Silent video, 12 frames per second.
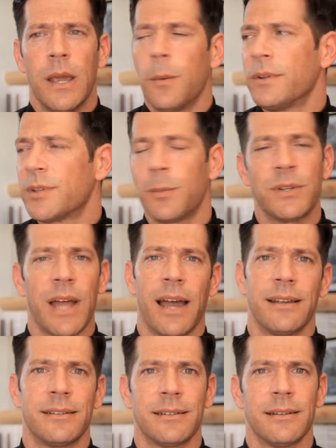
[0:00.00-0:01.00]
When someone
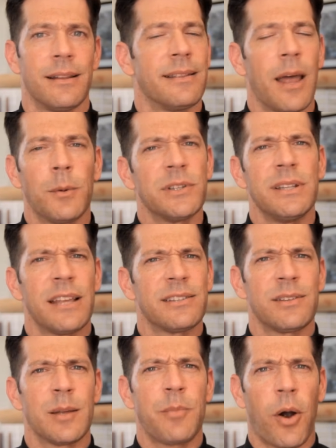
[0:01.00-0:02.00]
dies, that wasn't
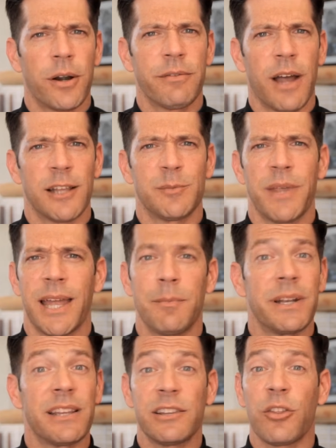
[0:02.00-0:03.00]
necessarily part of God's plan,
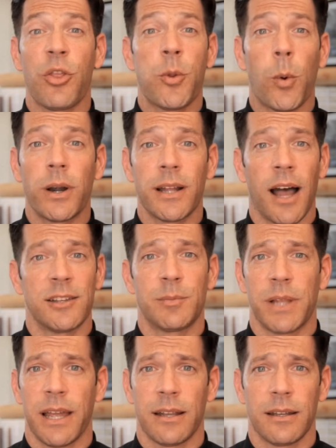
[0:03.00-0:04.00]
but it doesn't thwart God's
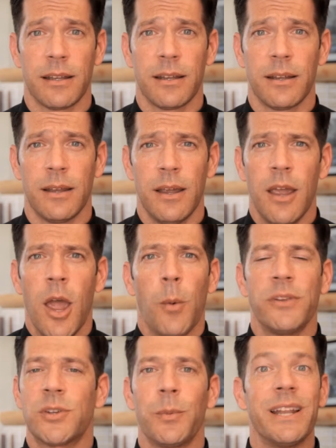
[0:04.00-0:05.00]
plan.
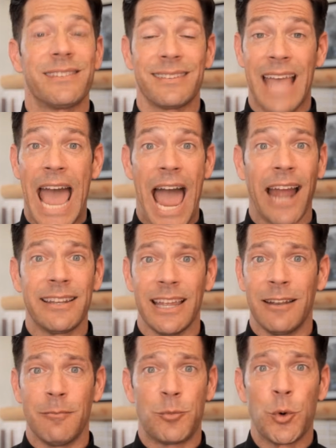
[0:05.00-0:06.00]
When someone is attacked
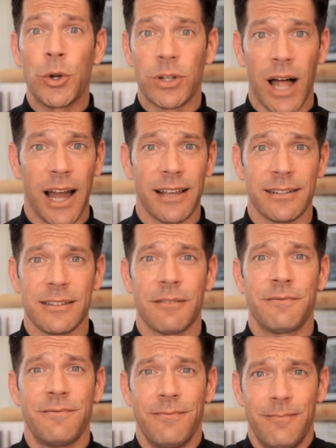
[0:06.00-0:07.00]
and brutalized,
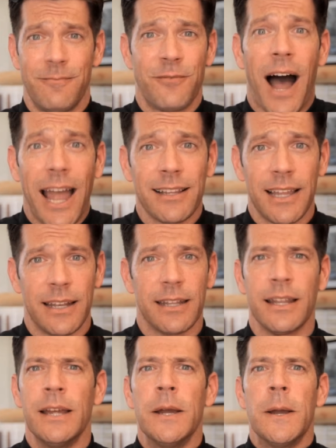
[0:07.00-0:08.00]

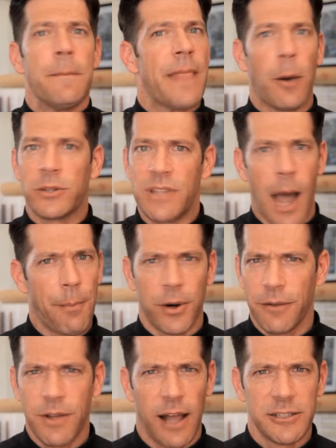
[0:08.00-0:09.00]
violated, that was not part
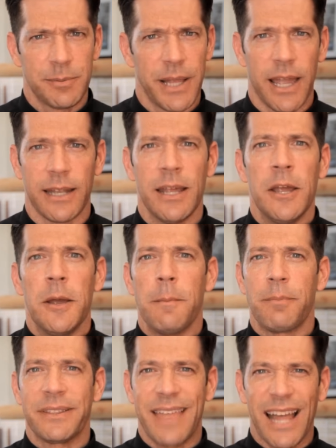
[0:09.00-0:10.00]
of God's plan,
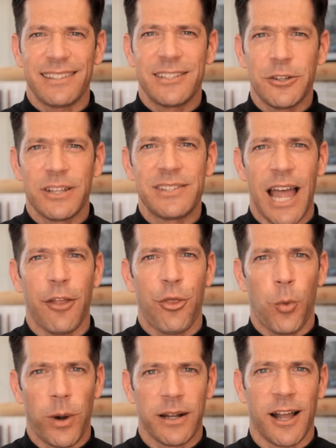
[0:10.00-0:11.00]
but that still does not
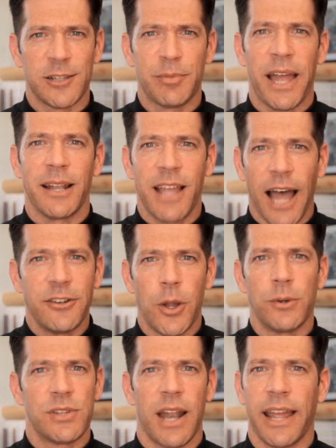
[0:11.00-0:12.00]
thwart God's plan. God
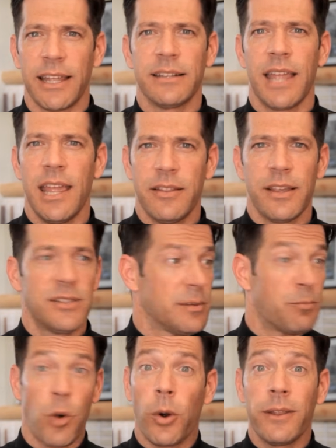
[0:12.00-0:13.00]
knows that I can take this
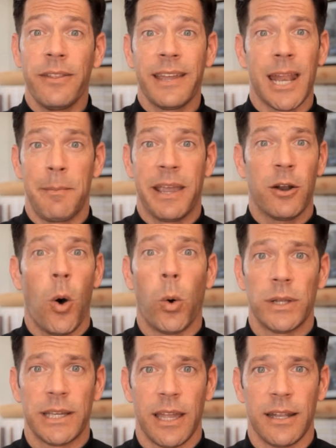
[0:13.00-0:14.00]
broken thing and I make it
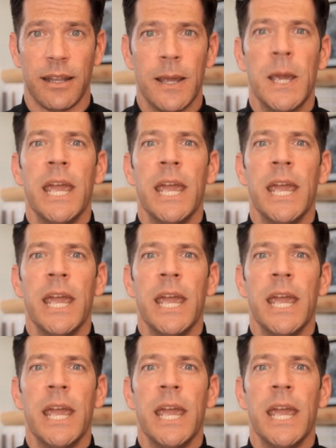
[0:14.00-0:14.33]
whole again.